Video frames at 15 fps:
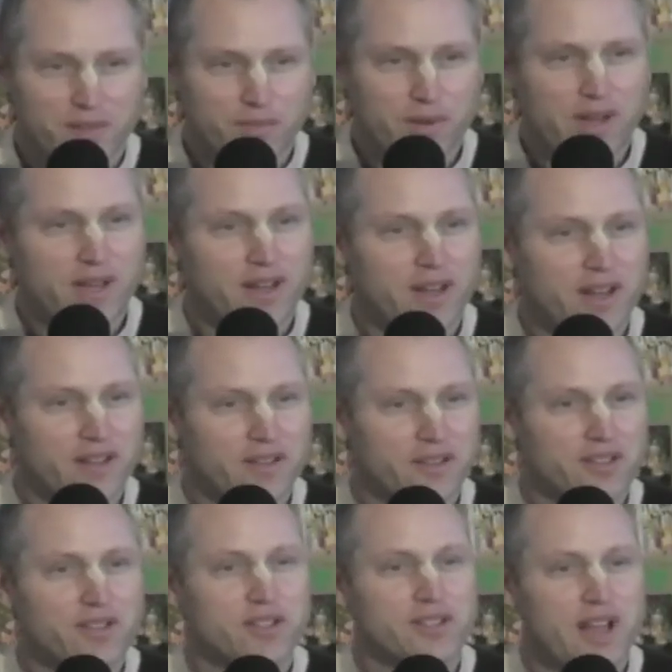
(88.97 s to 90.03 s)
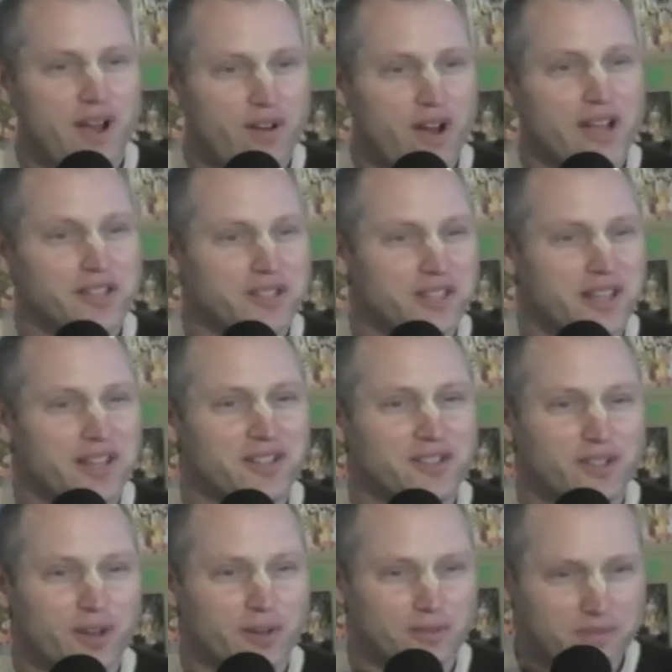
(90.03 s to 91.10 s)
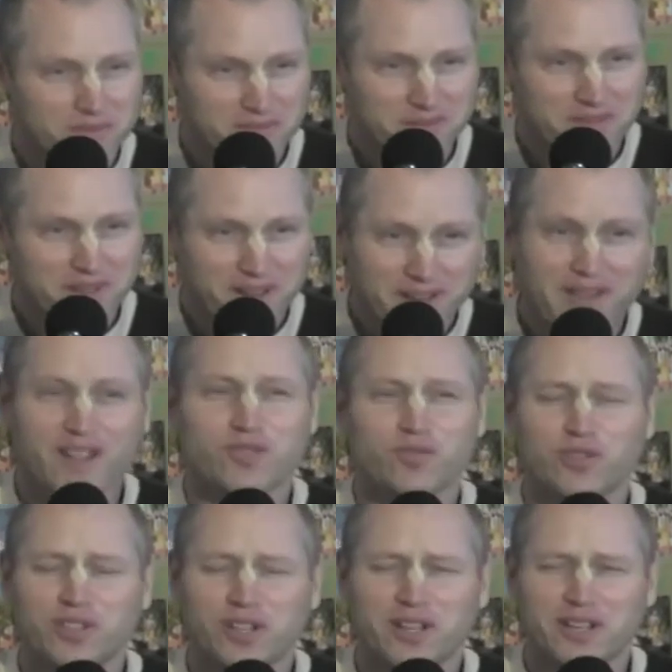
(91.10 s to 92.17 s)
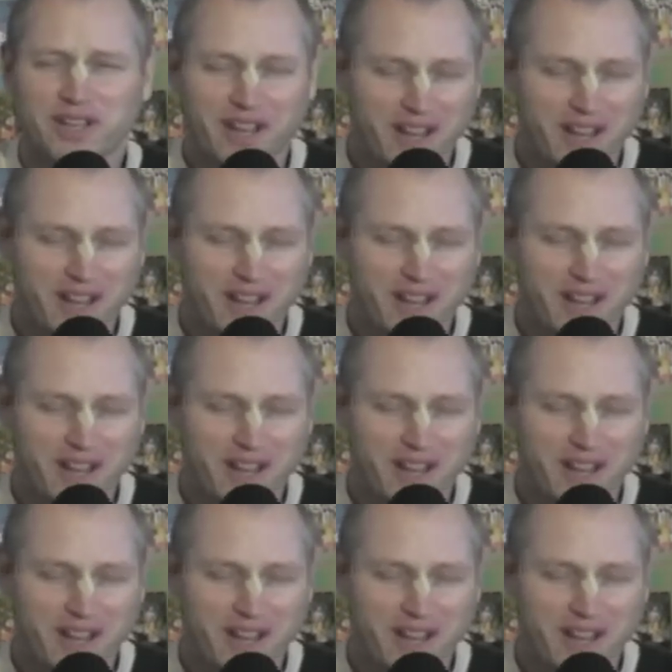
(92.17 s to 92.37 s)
but this is how I see it, so that's what you're going